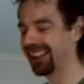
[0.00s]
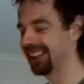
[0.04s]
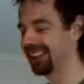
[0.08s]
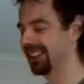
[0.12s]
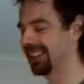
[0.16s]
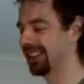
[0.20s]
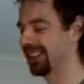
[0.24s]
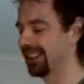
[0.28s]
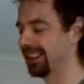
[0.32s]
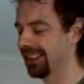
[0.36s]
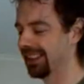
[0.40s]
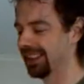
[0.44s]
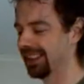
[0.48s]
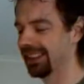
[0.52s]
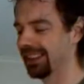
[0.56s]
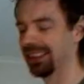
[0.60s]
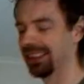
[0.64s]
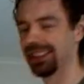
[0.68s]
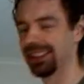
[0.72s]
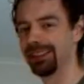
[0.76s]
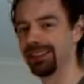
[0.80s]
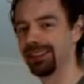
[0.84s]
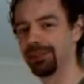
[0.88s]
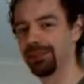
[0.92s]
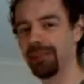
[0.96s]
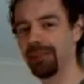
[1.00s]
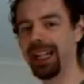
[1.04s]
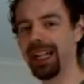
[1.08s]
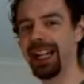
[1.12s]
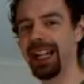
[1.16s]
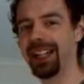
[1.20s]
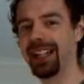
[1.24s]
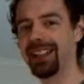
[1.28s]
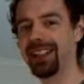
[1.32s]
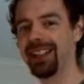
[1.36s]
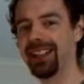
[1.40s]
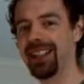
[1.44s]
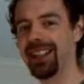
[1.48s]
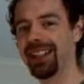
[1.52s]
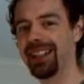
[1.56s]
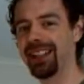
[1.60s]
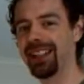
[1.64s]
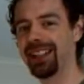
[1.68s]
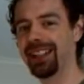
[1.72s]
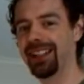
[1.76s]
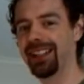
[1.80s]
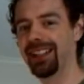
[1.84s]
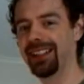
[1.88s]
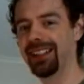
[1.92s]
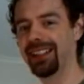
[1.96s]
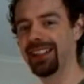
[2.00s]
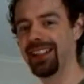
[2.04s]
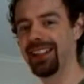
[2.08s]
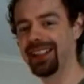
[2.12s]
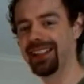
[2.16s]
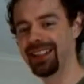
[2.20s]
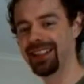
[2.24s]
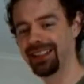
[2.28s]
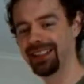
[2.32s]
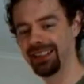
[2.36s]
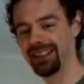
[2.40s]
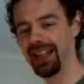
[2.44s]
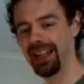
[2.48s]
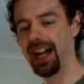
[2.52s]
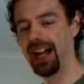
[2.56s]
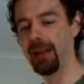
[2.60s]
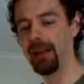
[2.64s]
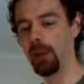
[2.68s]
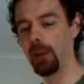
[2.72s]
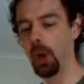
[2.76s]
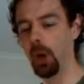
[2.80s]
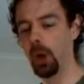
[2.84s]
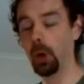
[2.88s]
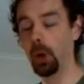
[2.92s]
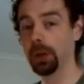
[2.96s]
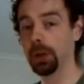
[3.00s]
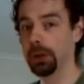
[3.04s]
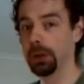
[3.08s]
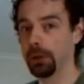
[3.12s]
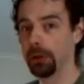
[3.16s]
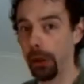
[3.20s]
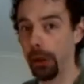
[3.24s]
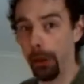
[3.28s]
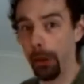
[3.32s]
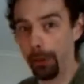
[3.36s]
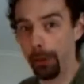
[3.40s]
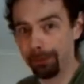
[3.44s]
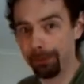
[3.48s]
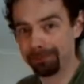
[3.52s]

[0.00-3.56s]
Is my hand shaking there? Yes. I'm old, you know.